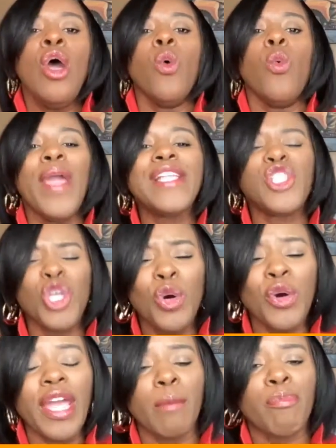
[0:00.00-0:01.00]
we
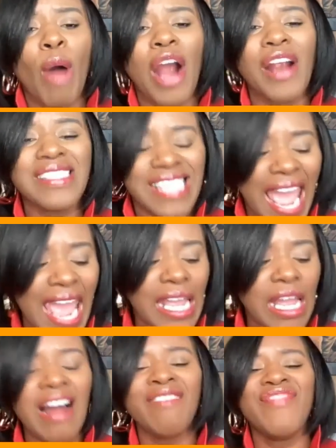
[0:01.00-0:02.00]
too can
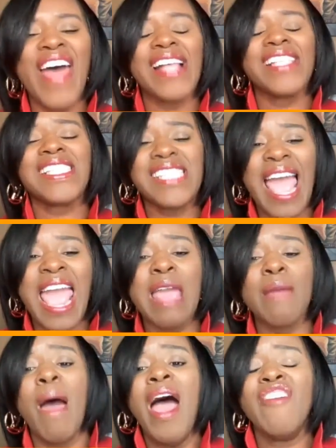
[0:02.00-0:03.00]
partake of that
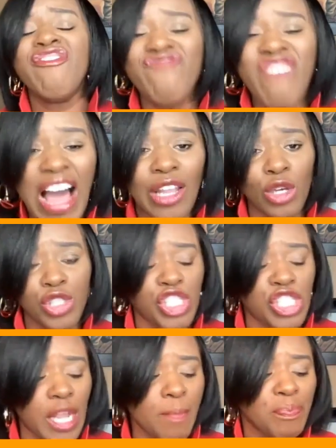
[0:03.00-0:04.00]
same
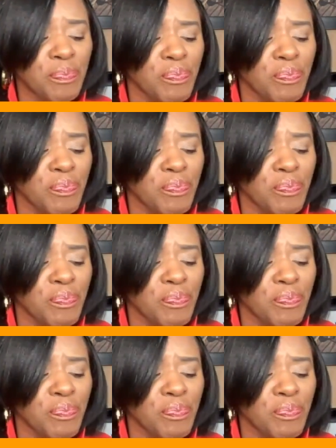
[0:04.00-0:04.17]
fellowship